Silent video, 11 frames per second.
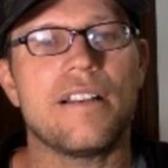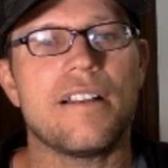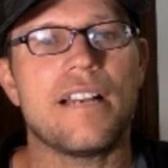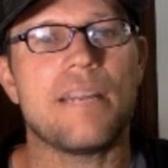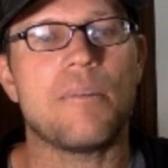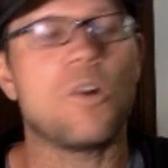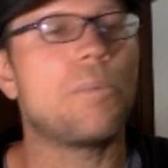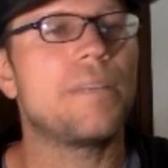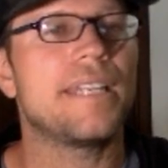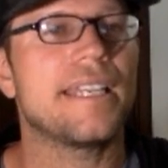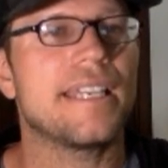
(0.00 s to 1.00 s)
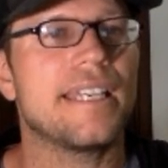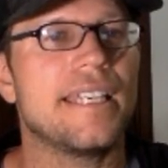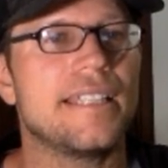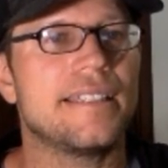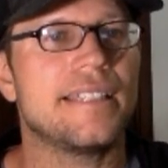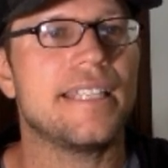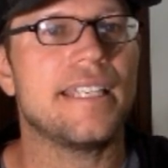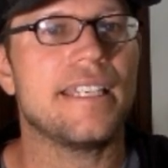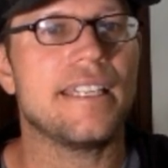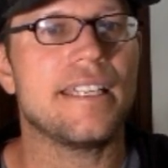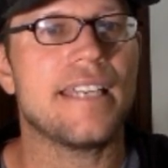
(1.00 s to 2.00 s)
I'm hoping to
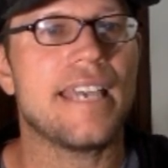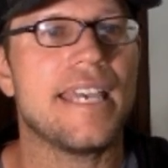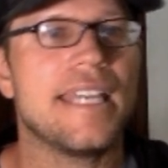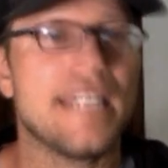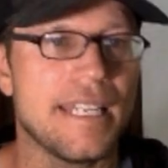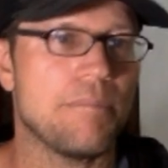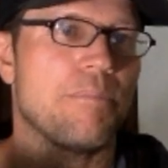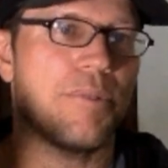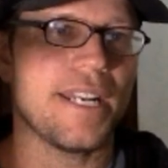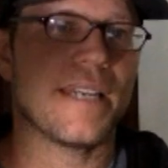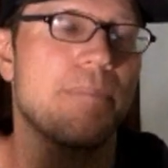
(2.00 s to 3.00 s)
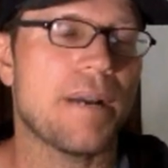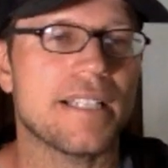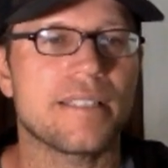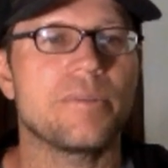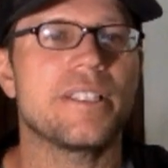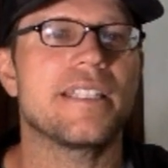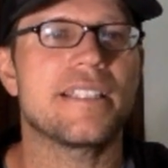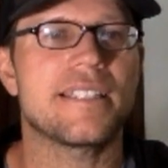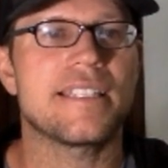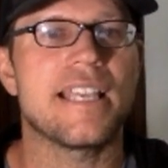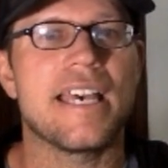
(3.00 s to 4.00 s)
hit and break
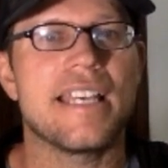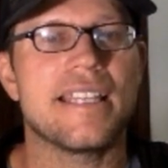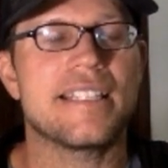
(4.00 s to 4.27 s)
possibly the